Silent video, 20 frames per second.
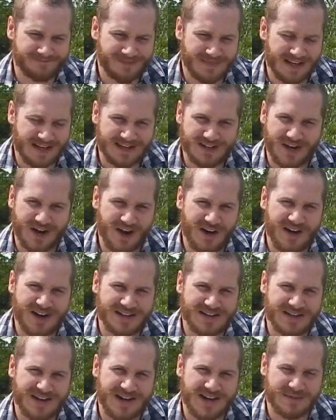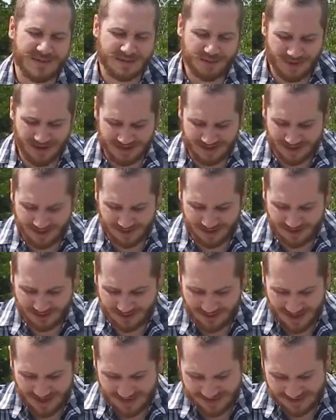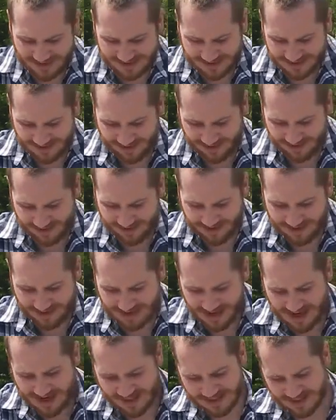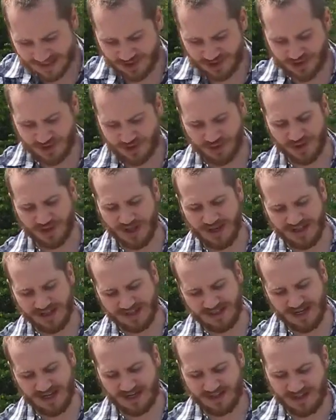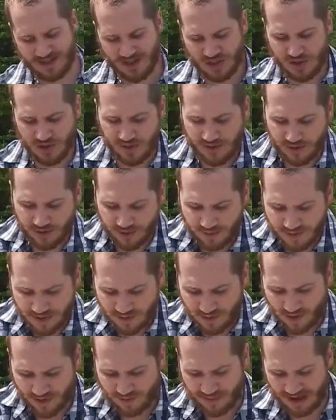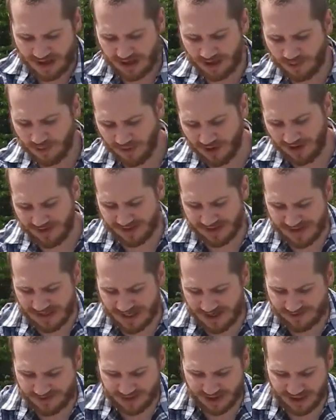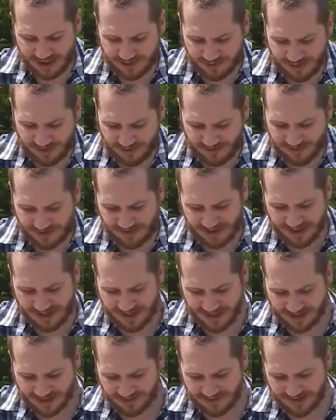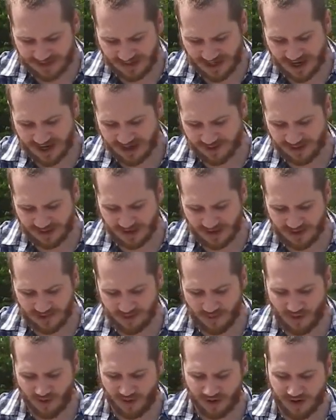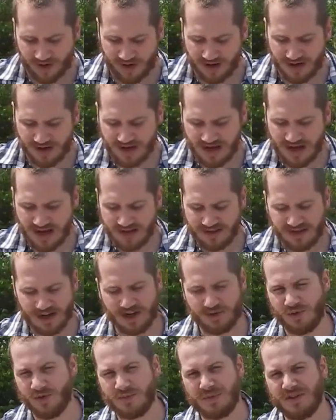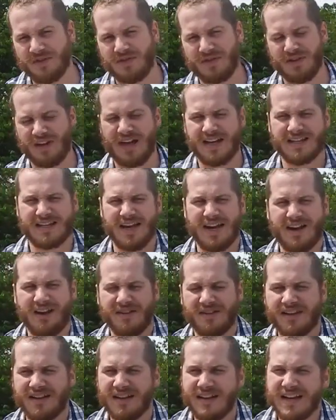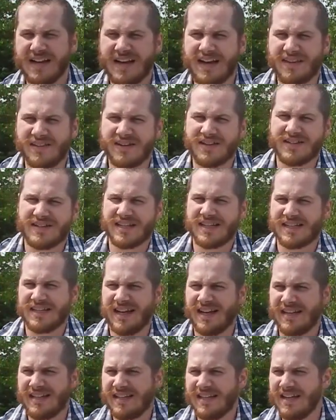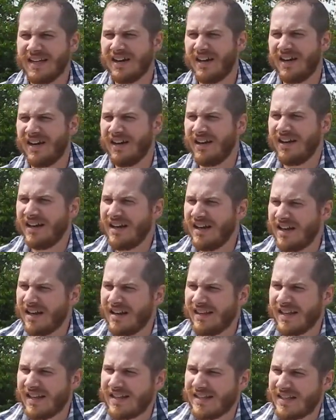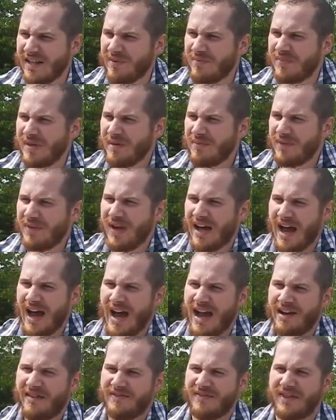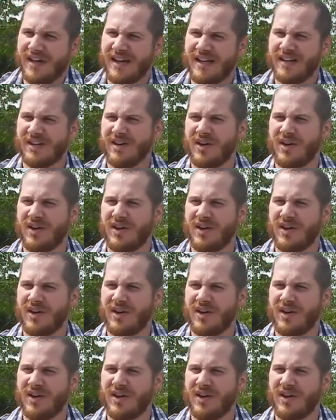it's hard at times, but it's also necessary. He says, truly I say to you, it will be more bearable on the day of judgment for the land of Sodom and Gomorrah than it will be for that town. There's this idea that some people have that,